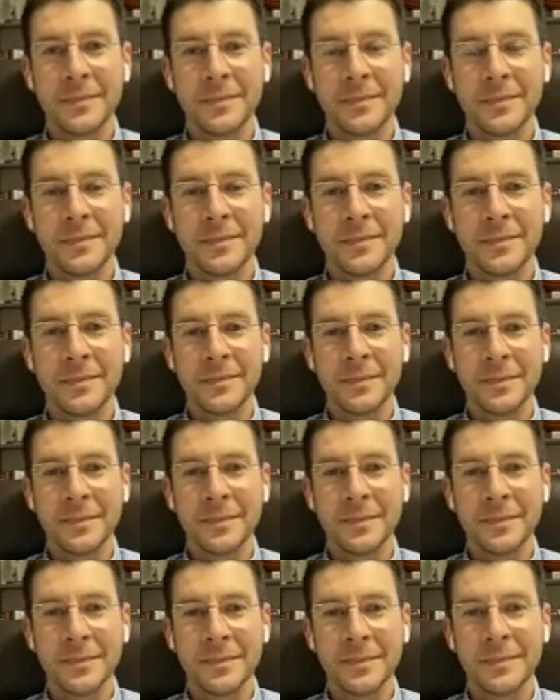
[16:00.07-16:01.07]

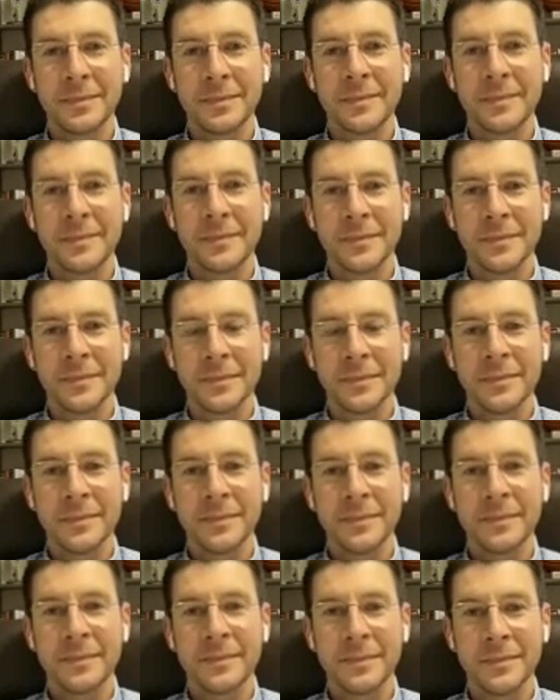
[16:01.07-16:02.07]

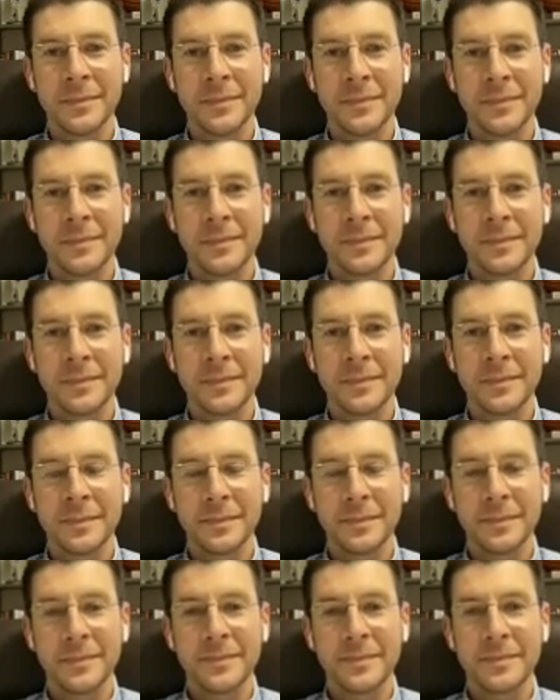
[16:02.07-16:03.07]

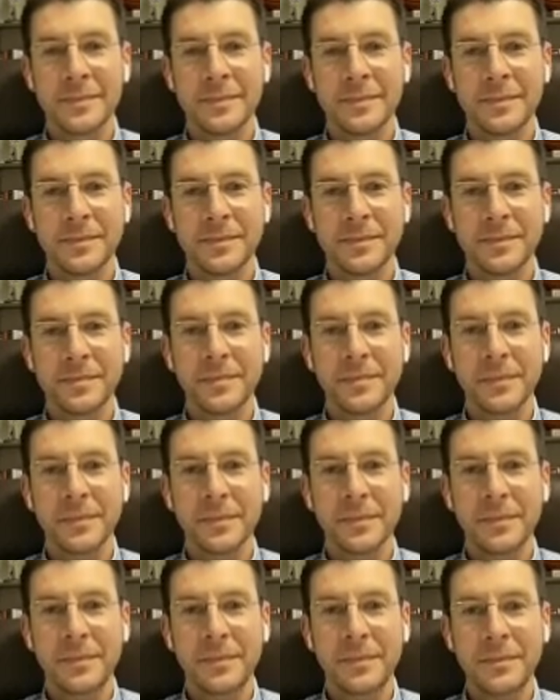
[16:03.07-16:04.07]

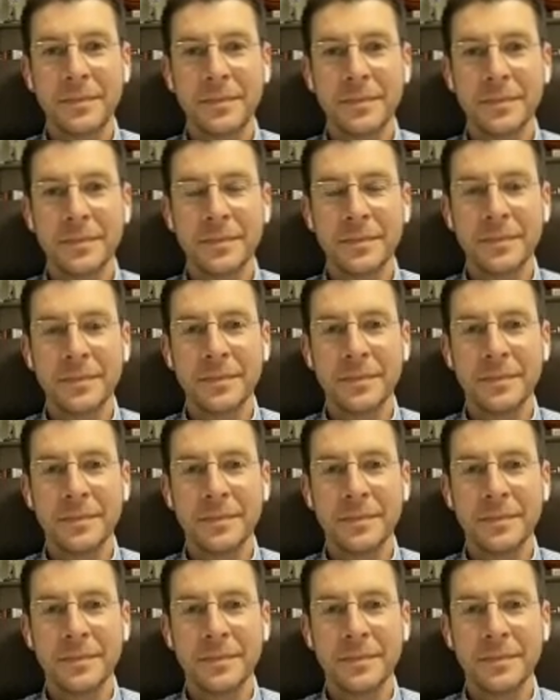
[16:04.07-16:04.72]
This person isn't speaking.